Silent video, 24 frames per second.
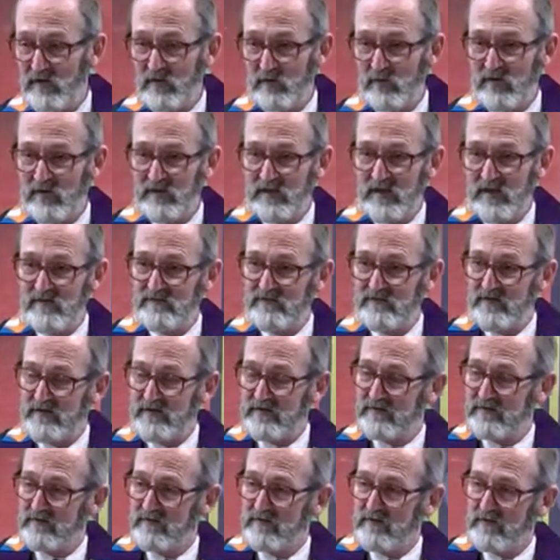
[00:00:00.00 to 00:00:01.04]
we live
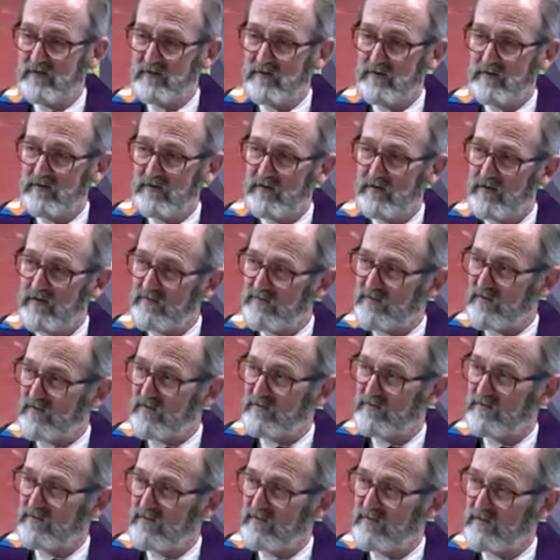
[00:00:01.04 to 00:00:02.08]
in, is
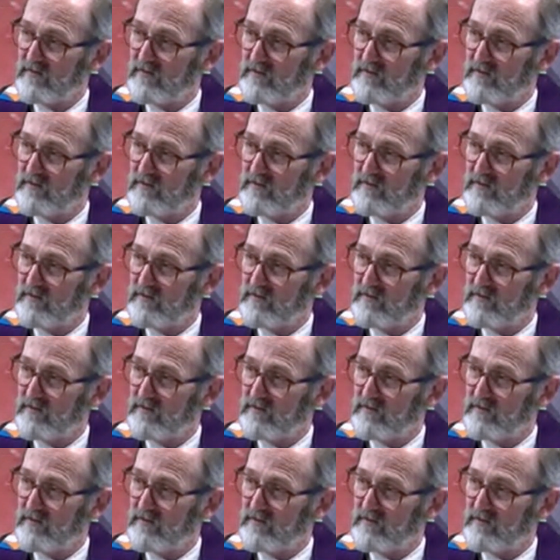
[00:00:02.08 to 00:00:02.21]
it?